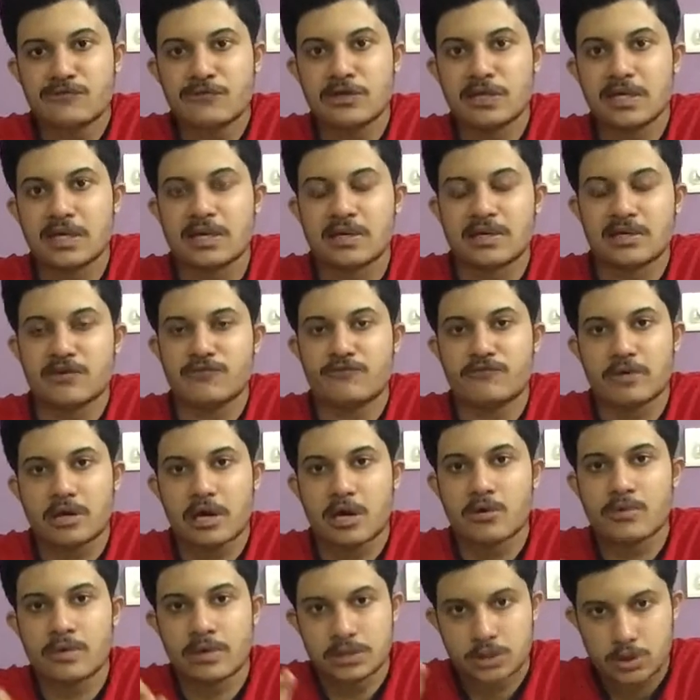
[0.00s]
here. If
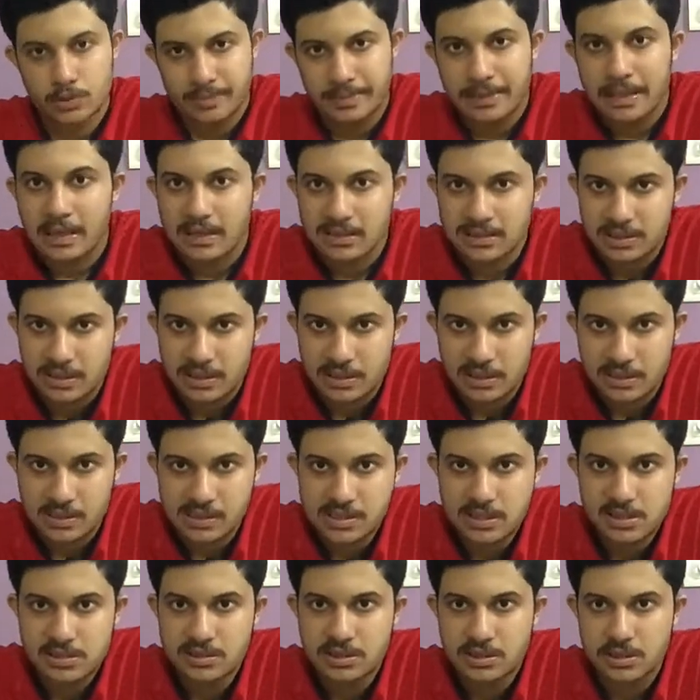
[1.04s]
Rahu and Jupiter are sitting in the
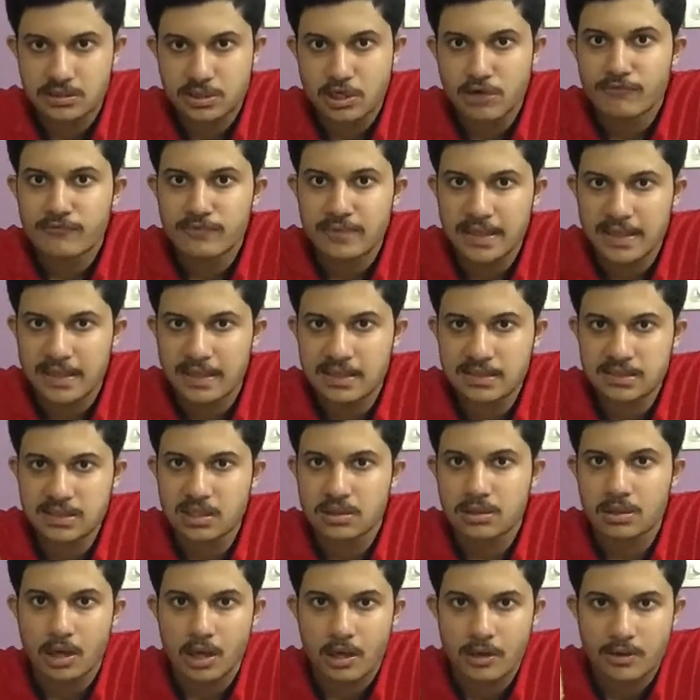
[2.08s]
6th house of D9
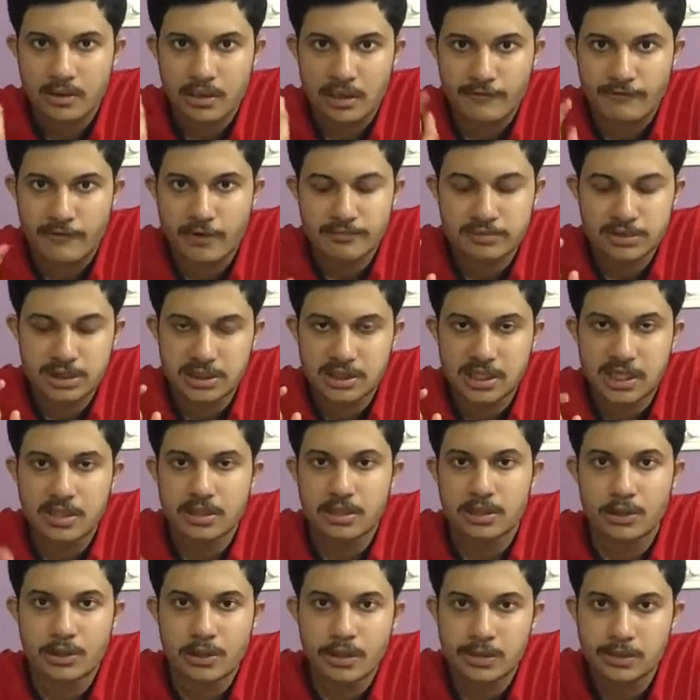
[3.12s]
chart or navamsa
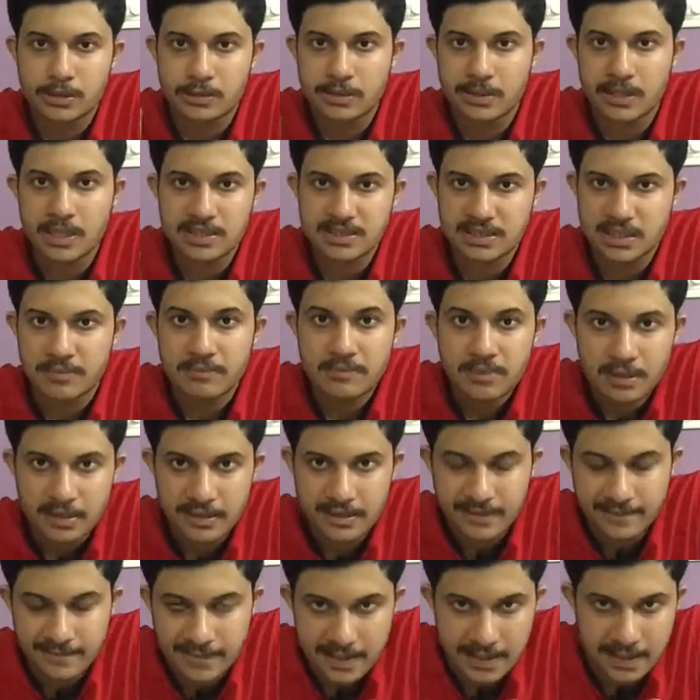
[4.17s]
chart, you need to take some
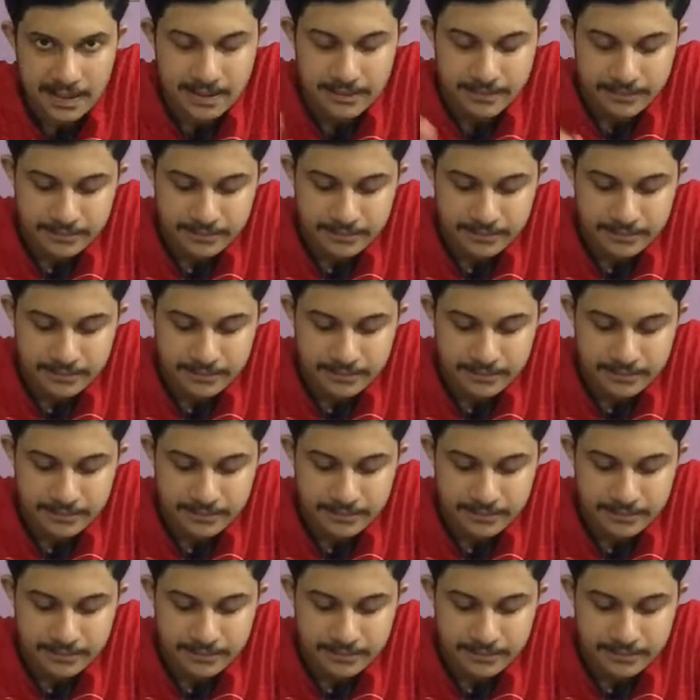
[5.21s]
remedy.